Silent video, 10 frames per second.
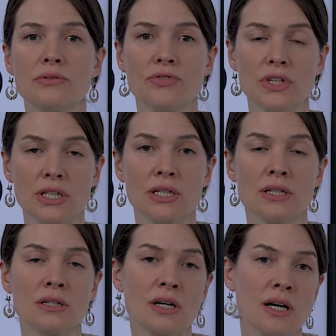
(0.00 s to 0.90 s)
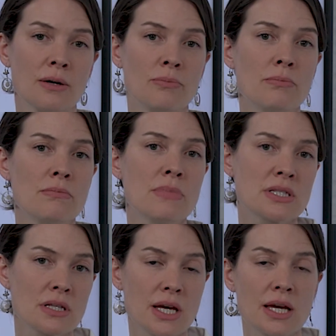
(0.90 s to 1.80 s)
feeling um,
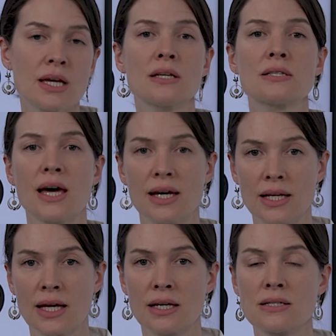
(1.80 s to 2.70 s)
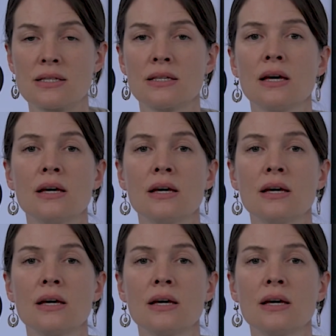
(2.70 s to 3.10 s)
muscle aches, headaches,